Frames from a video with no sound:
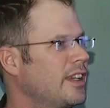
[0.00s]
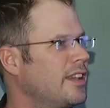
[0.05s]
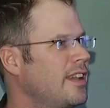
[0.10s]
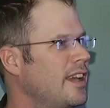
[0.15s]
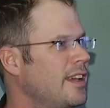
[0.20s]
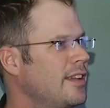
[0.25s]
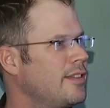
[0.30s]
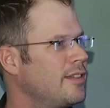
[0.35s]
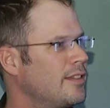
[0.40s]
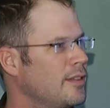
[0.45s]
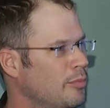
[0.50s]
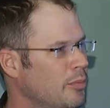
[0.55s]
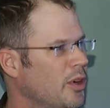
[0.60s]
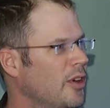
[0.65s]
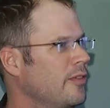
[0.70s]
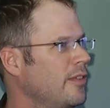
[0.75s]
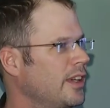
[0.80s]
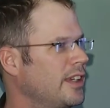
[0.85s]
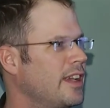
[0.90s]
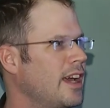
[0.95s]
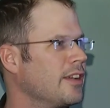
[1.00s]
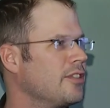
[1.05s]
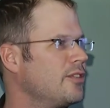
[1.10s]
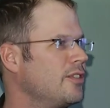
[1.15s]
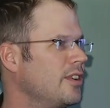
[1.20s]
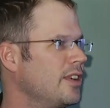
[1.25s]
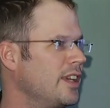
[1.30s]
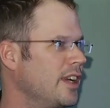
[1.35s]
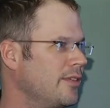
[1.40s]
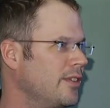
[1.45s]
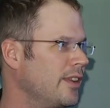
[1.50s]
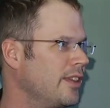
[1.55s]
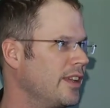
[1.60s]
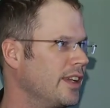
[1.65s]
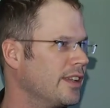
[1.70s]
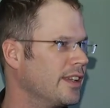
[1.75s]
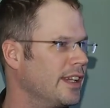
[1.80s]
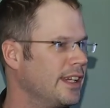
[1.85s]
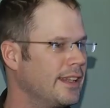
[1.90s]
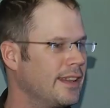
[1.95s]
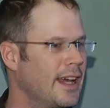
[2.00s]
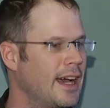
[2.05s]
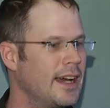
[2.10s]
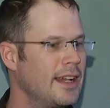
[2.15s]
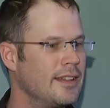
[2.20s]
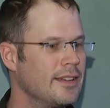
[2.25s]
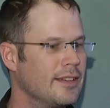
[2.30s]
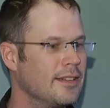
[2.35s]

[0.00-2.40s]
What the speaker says: taste and perfect texture and everything like that.